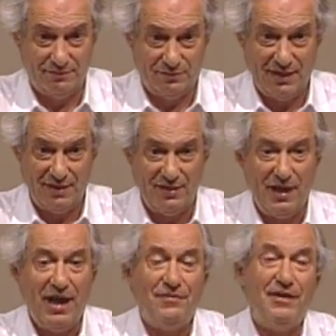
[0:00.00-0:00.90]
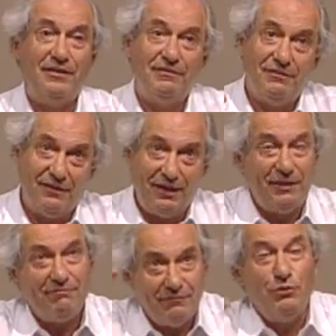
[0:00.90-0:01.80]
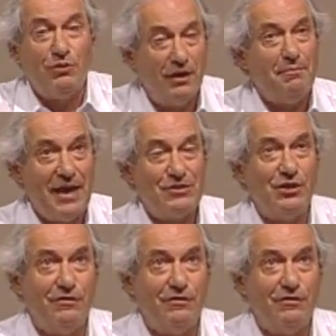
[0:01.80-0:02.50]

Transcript: Okay? And then it, you can imagine